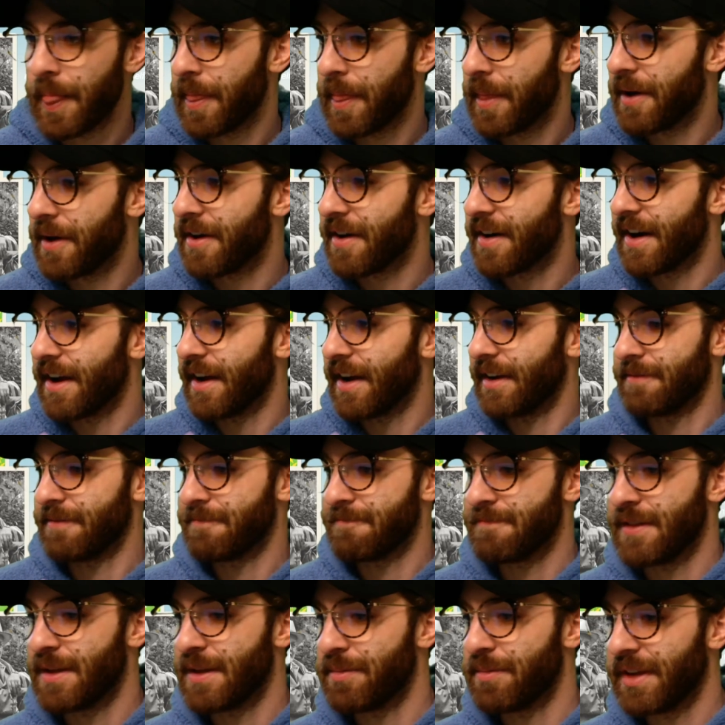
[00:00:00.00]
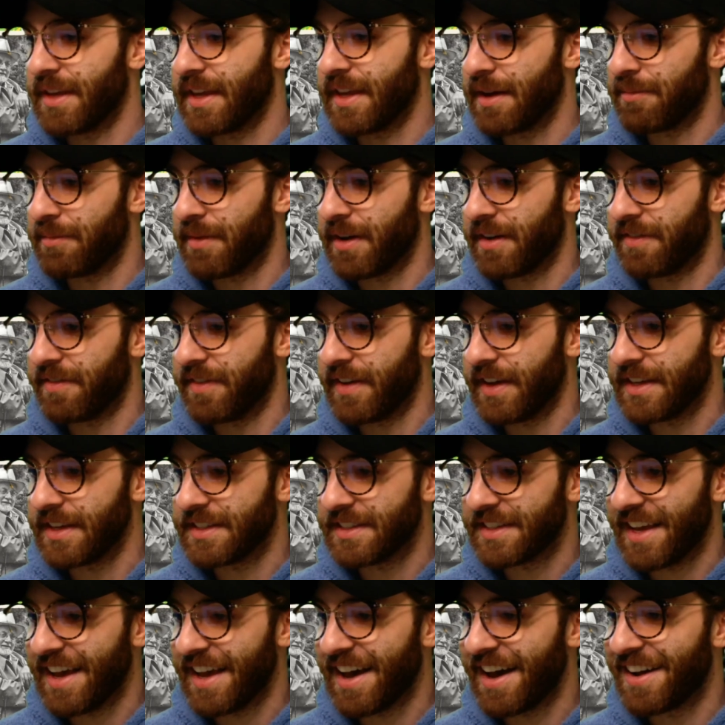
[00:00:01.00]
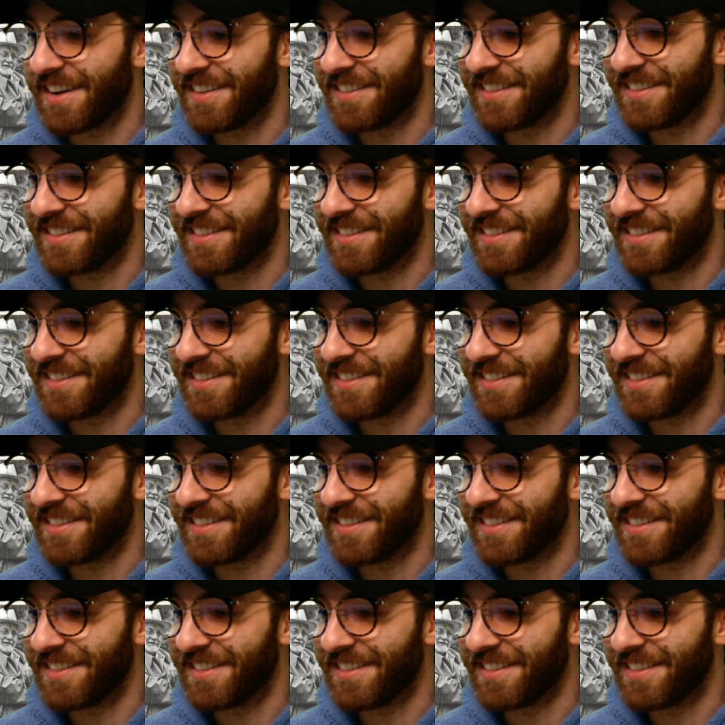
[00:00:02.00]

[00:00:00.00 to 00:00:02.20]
All right, let me get my face out of